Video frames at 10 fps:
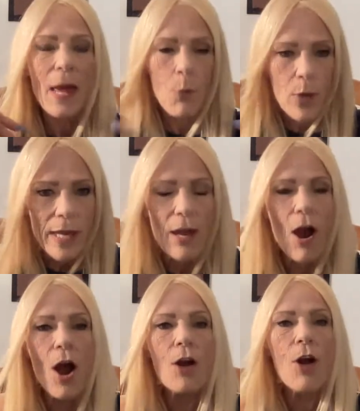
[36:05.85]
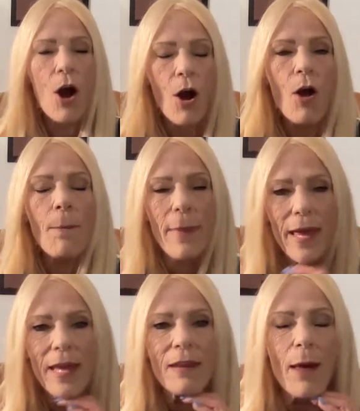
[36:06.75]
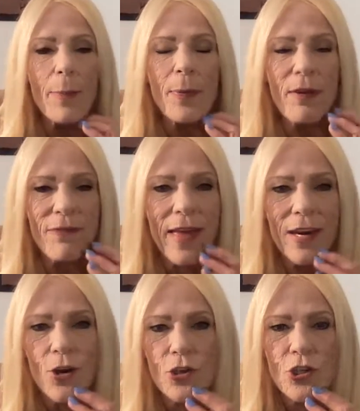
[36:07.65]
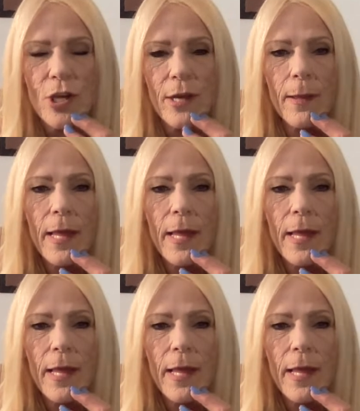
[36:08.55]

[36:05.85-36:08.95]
We are all made up of energy,